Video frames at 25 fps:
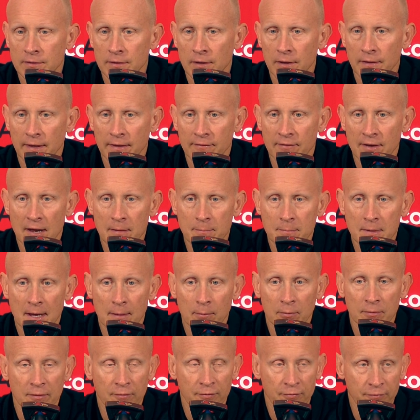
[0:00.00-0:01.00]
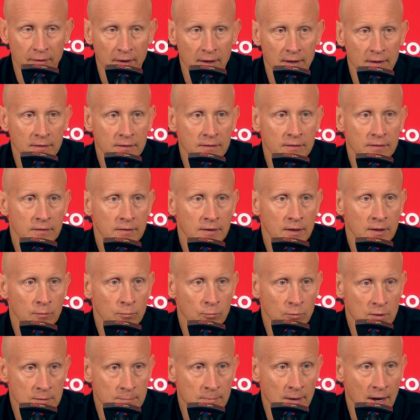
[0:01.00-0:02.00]
They've got to be able to defend and
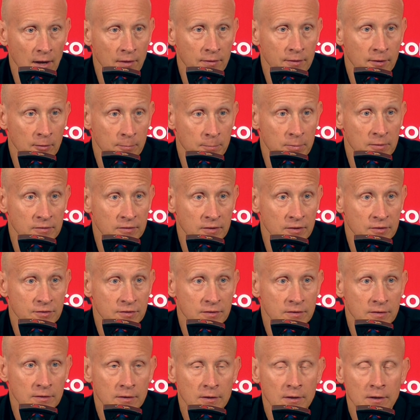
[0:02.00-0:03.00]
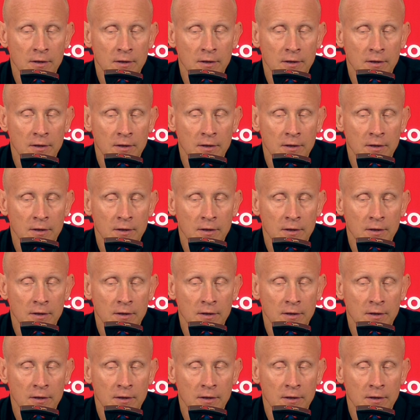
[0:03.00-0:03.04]
rebound their position.